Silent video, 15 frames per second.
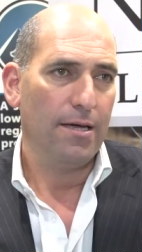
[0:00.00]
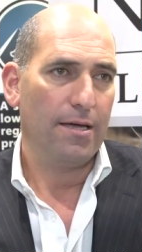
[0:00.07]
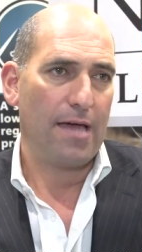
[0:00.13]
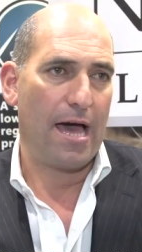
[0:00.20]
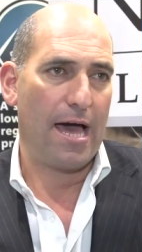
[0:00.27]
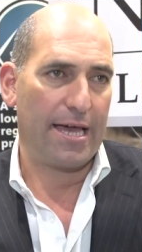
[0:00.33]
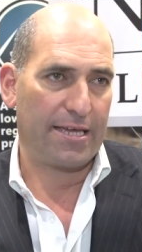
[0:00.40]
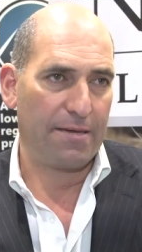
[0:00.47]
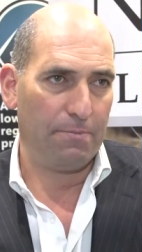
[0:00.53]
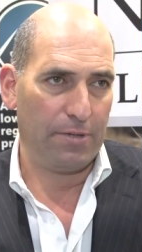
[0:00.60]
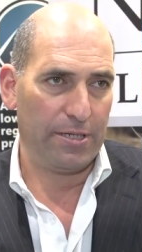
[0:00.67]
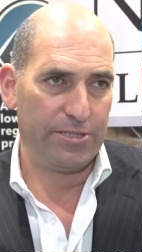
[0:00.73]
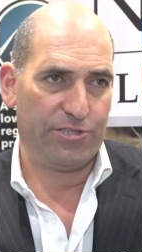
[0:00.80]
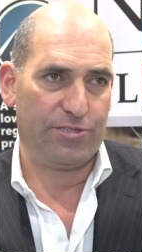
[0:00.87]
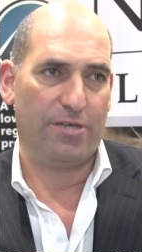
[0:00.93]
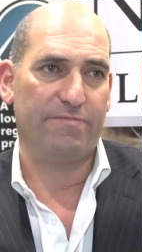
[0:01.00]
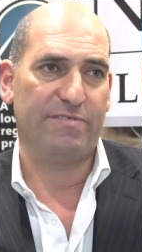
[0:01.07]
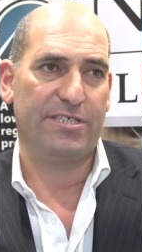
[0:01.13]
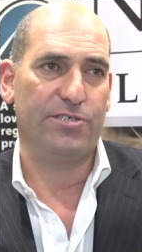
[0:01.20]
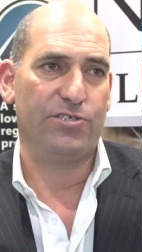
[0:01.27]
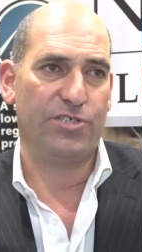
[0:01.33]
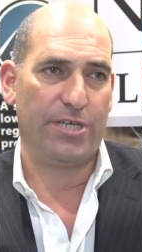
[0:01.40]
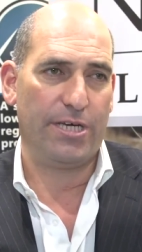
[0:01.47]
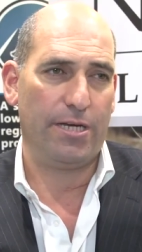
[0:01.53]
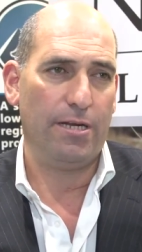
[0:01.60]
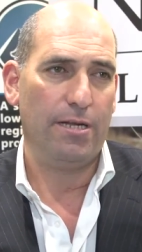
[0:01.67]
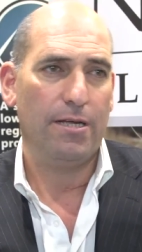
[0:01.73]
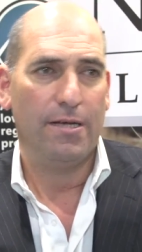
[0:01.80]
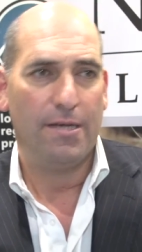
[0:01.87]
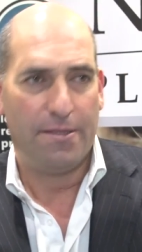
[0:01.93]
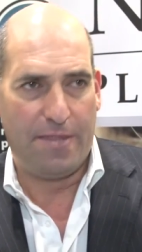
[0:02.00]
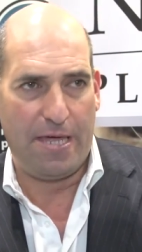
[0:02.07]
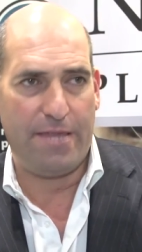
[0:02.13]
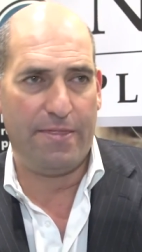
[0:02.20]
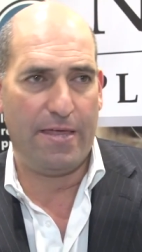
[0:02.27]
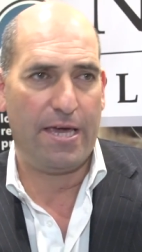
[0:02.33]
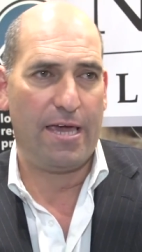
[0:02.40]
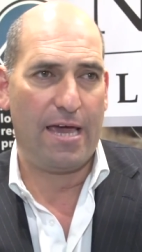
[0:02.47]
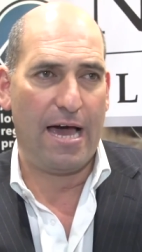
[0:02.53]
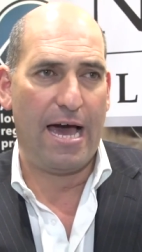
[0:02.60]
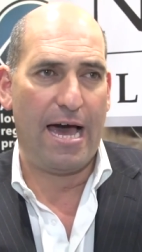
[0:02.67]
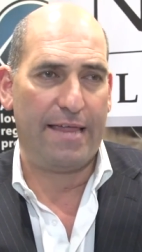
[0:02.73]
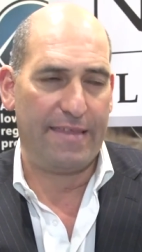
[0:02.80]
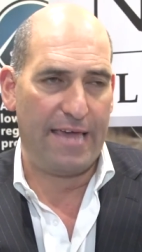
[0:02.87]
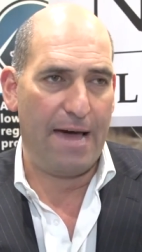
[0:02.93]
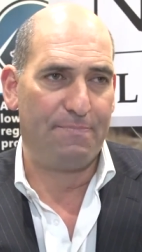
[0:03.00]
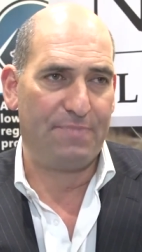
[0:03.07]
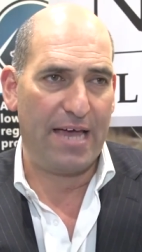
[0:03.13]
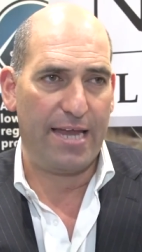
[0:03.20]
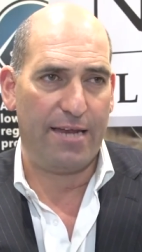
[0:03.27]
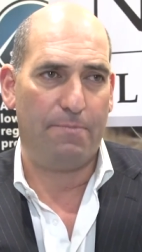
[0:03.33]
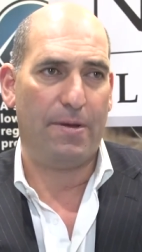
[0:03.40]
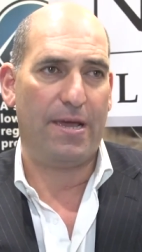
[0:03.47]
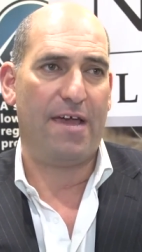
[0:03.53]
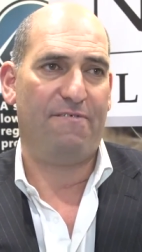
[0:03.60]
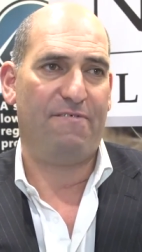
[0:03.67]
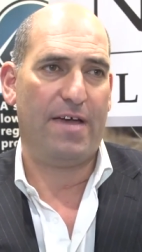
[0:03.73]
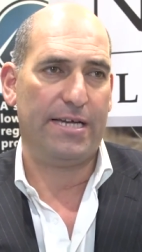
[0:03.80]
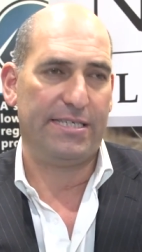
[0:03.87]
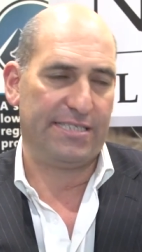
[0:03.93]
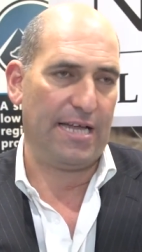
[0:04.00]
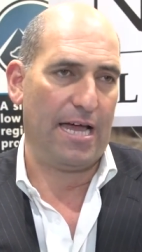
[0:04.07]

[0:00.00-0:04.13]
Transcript: uh, completion of Zijin, then the uh, the updated BFS,